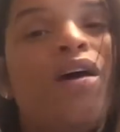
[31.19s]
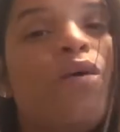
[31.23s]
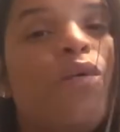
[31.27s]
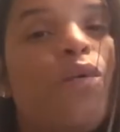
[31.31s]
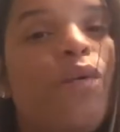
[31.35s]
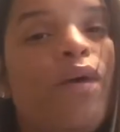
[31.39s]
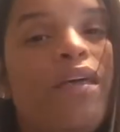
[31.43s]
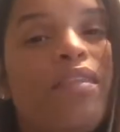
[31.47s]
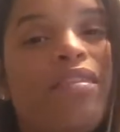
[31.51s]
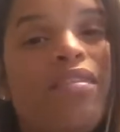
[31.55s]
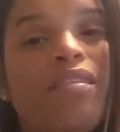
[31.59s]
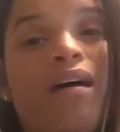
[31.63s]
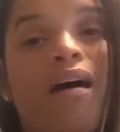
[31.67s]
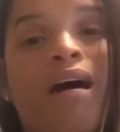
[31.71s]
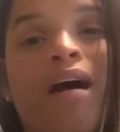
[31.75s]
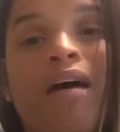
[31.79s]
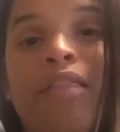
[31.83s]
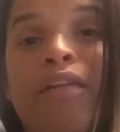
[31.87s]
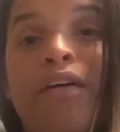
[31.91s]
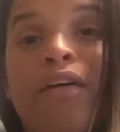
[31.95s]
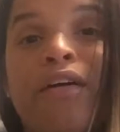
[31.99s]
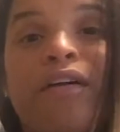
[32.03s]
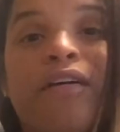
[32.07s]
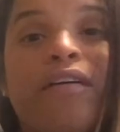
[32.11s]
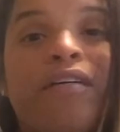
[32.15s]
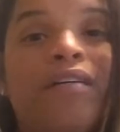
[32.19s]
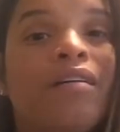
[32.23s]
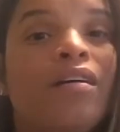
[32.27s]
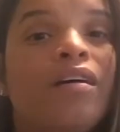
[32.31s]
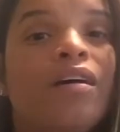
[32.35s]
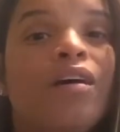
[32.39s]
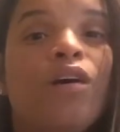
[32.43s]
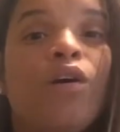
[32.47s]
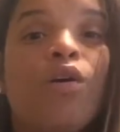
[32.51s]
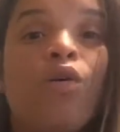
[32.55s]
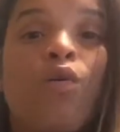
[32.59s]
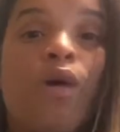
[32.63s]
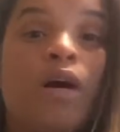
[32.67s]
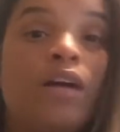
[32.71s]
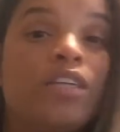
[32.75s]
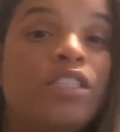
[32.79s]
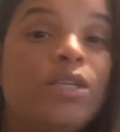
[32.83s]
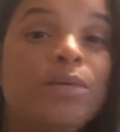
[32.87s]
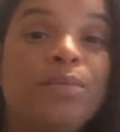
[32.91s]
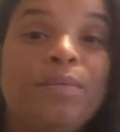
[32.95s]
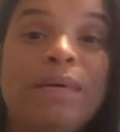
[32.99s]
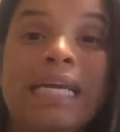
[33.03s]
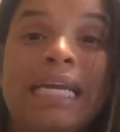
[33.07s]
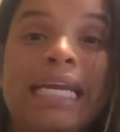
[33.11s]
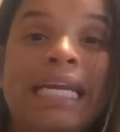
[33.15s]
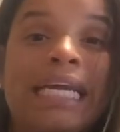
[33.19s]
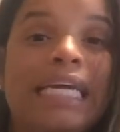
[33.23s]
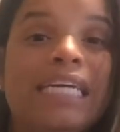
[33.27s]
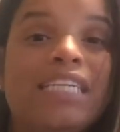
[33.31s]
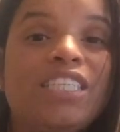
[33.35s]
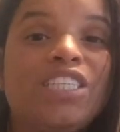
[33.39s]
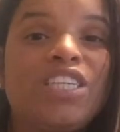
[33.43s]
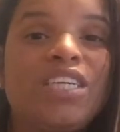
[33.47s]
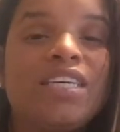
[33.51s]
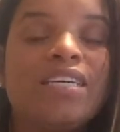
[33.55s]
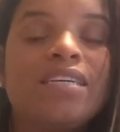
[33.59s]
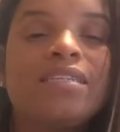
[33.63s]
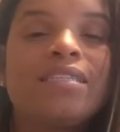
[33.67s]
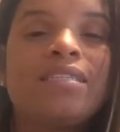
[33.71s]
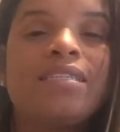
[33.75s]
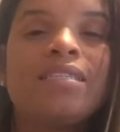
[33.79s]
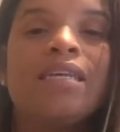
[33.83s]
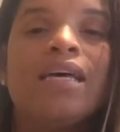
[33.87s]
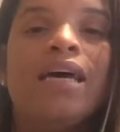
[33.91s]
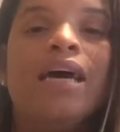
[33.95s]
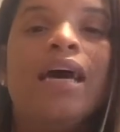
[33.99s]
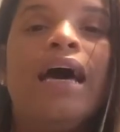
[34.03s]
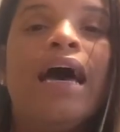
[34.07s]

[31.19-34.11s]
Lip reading: with other quadriplegics.